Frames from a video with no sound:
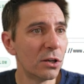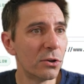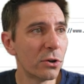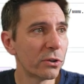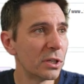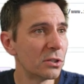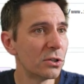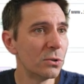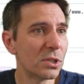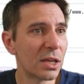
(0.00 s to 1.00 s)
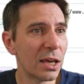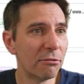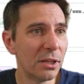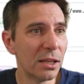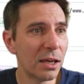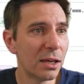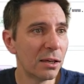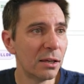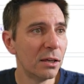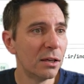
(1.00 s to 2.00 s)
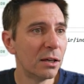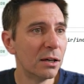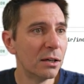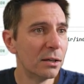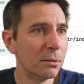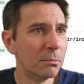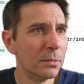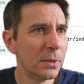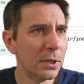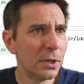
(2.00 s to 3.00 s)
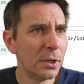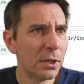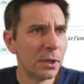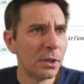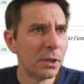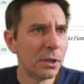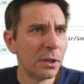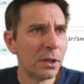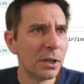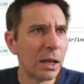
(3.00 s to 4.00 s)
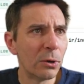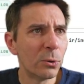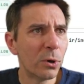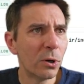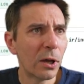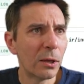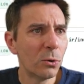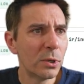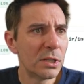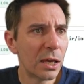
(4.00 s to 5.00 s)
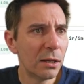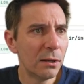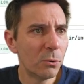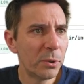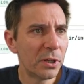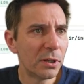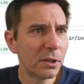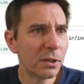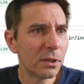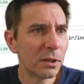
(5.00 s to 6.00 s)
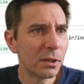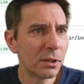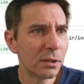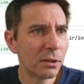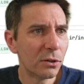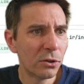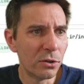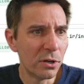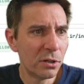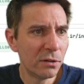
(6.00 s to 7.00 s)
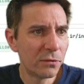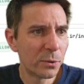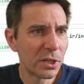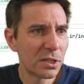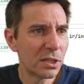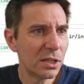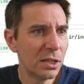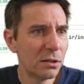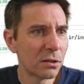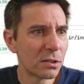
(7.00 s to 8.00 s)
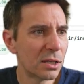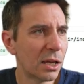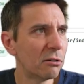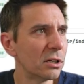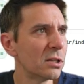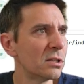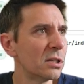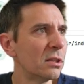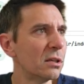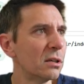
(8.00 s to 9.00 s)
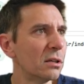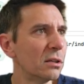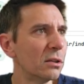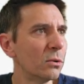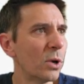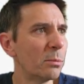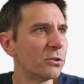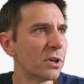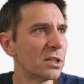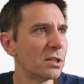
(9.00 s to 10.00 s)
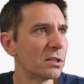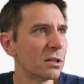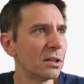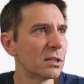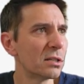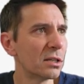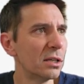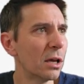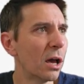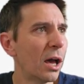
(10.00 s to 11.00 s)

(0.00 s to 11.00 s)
Nothing too scary there. Now, I always get a little bit unnerved when I see lots of characters in the web addresses. So let's see.